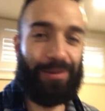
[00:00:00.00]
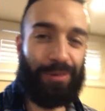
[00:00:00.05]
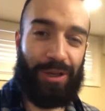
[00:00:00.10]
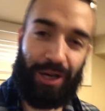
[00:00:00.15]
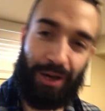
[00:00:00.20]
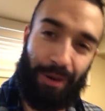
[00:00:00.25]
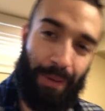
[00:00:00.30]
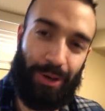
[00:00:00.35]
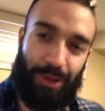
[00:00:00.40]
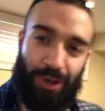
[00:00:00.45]

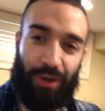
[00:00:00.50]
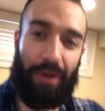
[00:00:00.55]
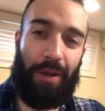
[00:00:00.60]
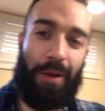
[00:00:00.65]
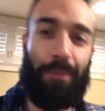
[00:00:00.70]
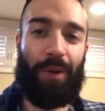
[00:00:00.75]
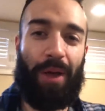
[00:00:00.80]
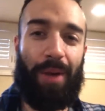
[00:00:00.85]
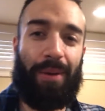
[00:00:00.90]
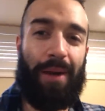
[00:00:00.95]
Check out my Trick
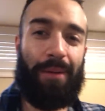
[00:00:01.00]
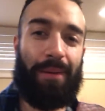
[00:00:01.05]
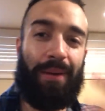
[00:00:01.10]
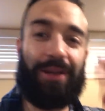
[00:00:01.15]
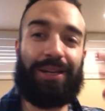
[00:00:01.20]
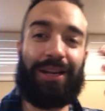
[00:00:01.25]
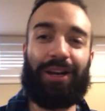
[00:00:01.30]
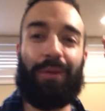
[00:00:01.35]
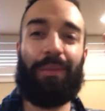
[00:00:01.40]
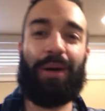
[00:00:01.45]
Gameplay map.
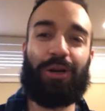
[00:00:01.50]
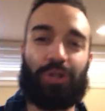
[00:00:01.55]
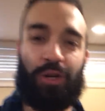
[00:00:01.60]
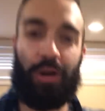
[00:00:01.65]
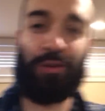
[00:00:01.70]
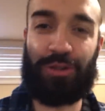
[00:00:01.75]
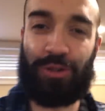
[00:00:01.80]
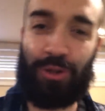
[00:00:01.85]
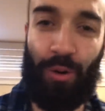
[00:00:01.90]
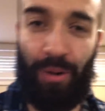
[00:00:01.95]
Maybe check out my
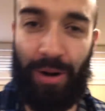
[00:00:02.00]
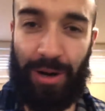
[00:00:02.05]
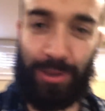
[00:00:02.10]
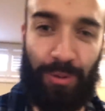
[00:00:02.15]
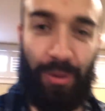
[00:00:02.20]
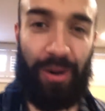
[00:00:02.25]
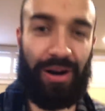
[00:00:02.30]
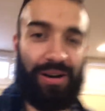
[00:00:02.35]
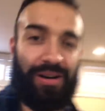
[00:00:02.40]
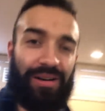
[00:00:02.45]
Triff store as
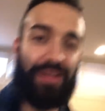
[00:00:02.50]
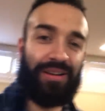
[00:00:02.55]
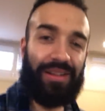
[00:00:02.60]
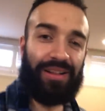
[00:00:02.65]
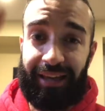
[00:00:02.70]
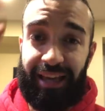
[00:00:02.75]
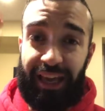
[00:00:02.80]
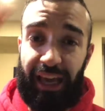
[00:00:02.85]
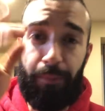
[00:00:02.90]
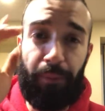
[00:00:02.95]
well.
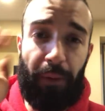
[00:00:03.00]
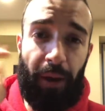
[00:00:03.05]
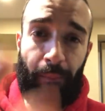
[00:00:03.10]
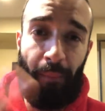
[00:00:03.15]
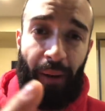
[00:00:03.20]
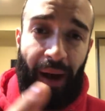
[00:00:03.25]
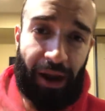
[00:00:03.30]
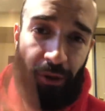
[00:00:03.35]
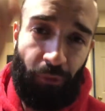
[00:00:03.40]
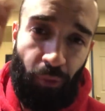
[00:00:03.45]
Keep in
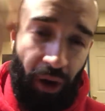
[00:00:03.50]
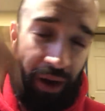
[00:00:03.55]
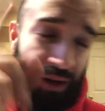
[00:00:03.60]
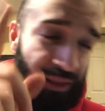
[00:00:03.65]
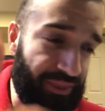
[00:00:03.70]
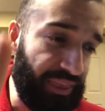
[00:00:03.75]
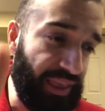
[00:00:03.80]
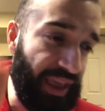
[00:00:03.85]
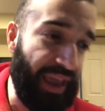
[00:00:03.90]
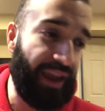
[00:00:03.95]
mind
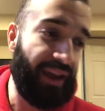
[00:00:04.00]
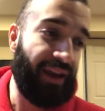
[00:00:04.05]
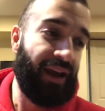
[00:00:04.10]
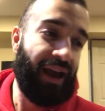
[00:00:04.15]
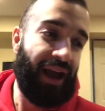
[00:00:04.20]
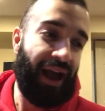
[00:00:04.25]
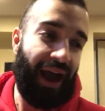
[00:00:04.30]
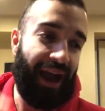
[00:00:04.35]
one thing.